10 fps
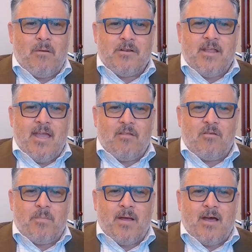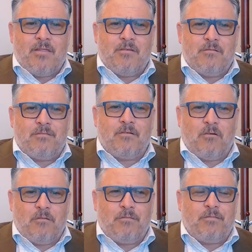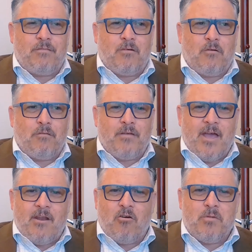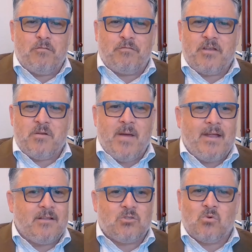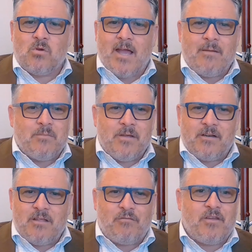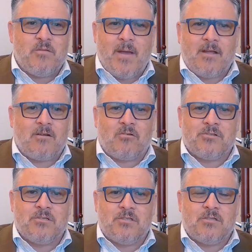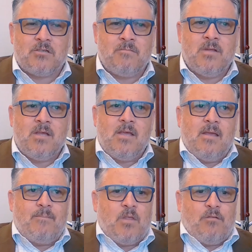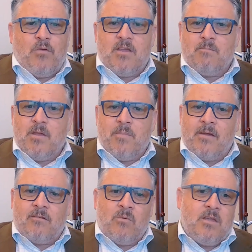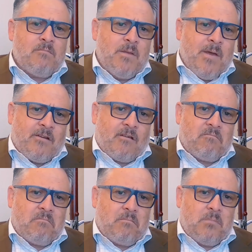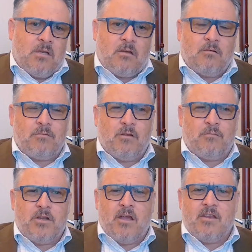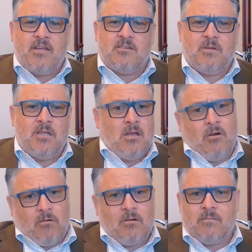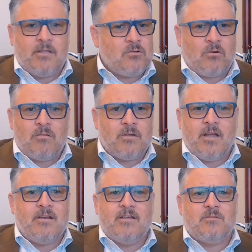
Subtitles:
down the path of ad hominem feedback. It's all capability feedback across the system. If we can be better, we can be better. If we don't need to be, all right, that's all right. We don't need to be